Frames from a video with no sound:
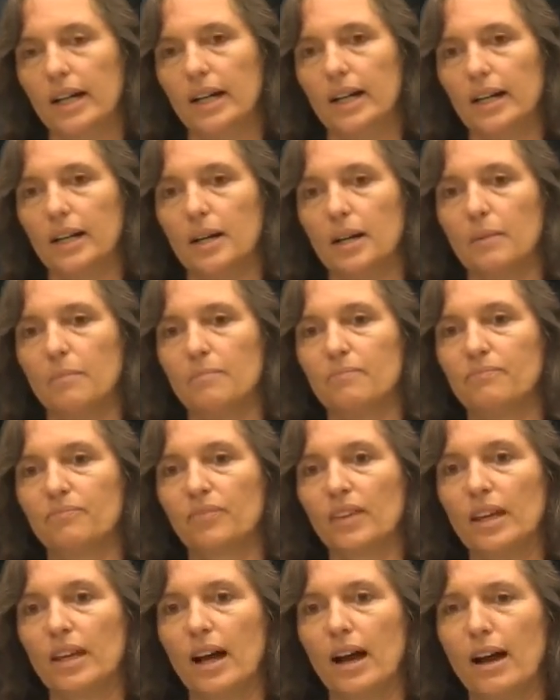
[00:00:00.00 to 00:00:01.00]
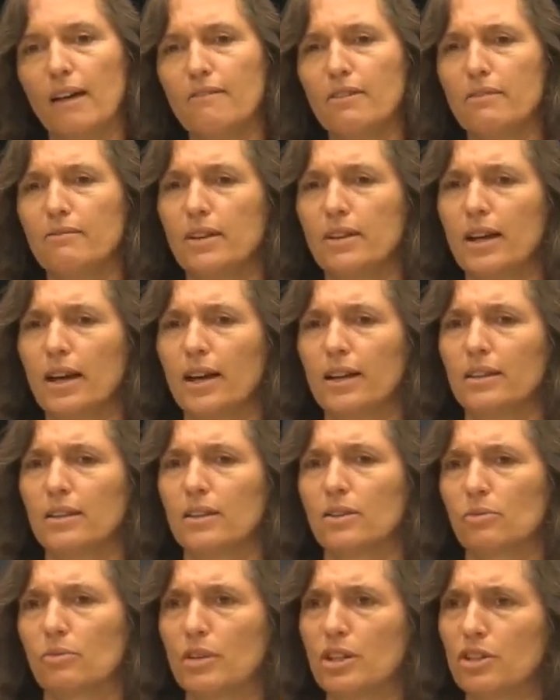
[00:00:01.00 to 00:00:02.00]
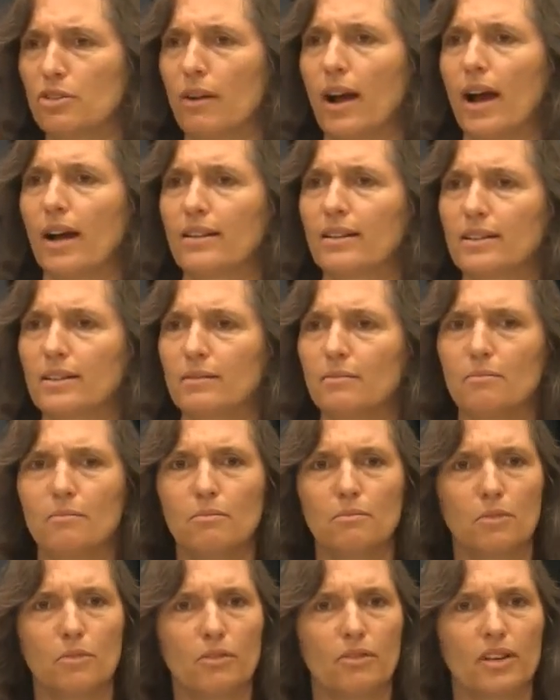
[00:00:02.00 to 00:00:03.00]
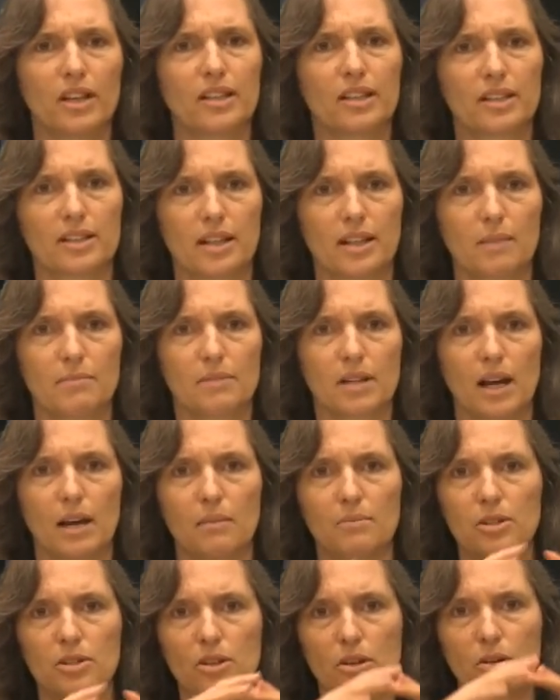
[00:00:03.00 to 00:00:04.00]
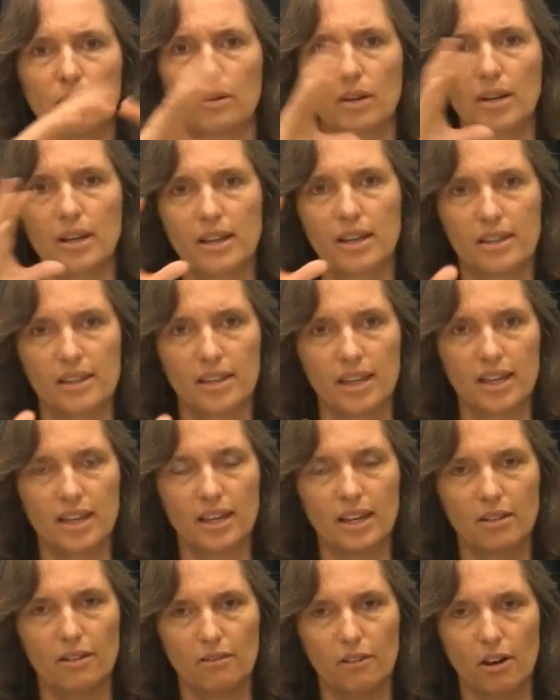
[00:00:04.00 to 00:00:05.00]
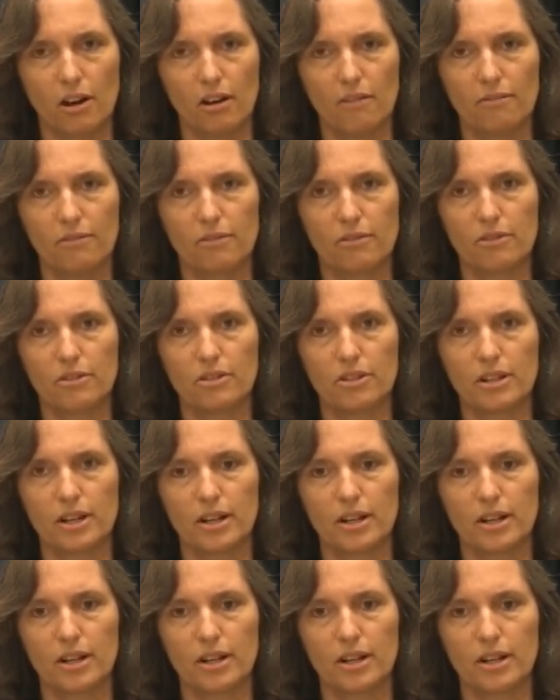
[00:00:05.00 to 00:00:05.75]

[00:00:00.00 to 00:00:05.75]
I've even had 3 tracks moving at the same time. So thinking of offers